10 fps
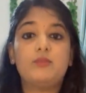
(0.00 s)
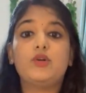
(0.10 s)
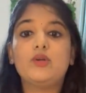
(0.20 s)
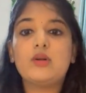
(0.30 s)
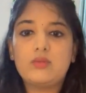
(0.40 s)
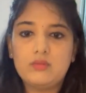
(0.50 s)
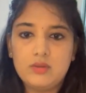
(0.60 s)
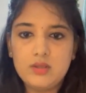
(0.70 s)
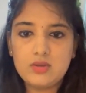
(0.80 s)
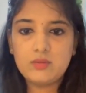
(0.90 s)
put you down.
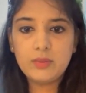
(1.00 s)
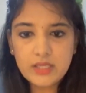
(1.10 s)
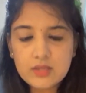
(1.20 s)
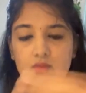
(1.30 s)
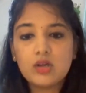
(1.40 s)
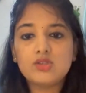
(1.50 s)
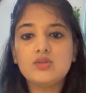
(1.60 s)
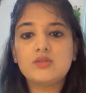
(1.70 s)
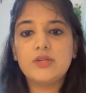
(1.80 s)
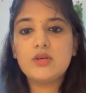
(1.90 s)
So please watch
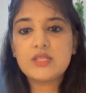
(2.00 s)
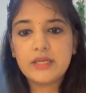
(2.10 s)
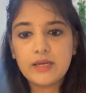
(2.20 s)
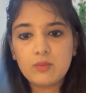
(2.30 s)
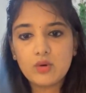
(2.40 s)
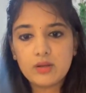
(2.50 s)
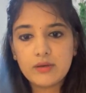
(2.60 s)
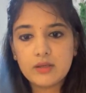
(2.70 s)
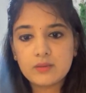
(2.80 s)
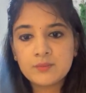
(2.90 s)
those videos and get
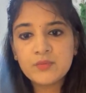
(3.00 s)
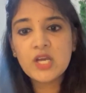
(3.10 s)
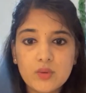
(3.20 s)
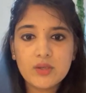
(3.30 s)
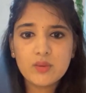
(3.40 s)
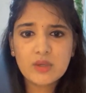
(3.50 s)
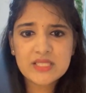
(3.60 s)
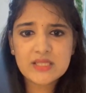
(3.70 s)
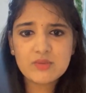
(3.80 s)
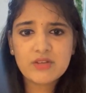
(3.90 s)
motivated. You did
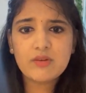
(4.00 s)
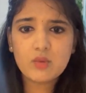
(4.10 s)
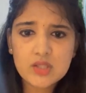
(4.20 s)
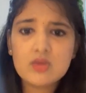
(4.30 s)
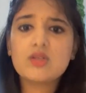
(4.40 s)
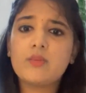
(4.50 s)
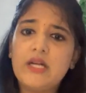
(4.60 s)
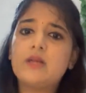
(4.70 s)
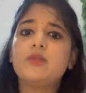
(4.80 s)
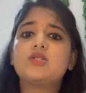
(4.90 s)
one subject from one source or
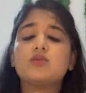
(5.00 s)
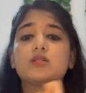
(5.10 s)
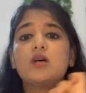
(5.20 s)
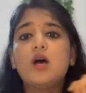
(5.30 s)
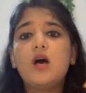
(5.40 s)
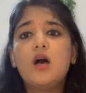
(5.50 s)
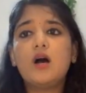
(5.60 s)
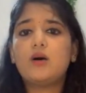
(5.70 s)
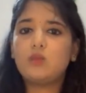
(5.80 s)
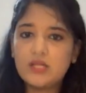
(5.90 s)
multiple source?
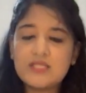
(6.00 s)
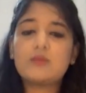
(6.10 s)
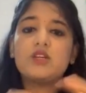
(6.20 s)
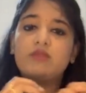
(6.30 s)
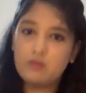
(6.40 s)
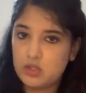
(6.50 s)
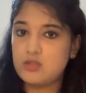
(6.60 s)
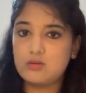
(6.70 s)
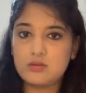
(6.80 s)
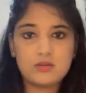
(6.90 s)
One subject from
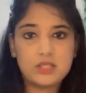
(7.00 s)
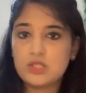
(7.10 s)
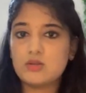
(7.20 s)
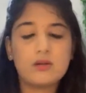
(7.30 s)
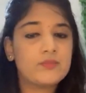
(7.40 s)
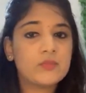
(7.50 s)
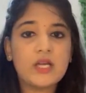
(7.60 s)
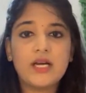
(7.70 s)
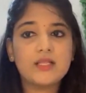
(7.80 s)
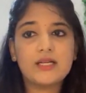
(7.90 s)
one source, that's all.
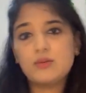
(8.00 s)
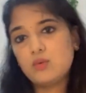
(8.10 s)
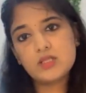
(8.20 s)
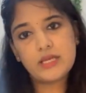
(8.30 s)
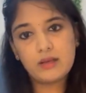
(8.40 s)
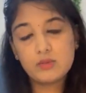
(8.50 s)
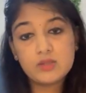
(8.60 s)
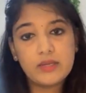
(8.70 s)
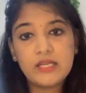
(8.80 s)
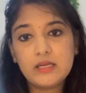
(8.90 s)
That was I
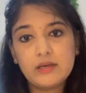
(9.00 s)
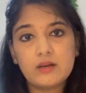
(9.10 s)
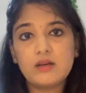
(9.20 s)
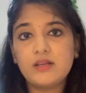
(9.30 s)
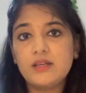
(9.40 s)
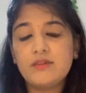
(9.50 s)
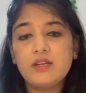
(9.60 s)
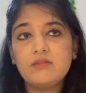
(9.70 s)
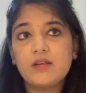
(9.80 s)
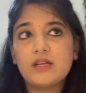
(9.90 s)
was very clear.
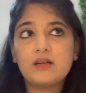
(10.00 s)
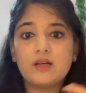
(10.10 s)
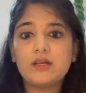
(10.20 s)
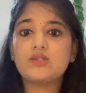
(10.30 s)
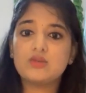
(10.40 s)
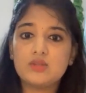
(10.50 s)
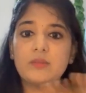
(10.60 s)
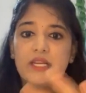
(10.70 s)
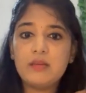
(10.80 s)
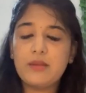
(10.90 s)
Even when I choose
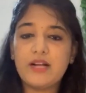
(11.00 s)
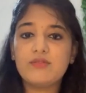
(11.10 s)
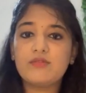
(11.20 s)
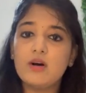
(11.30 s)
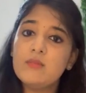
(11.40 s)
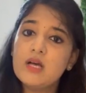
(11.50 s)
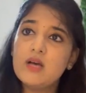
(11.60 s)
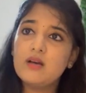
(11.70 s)
many platform,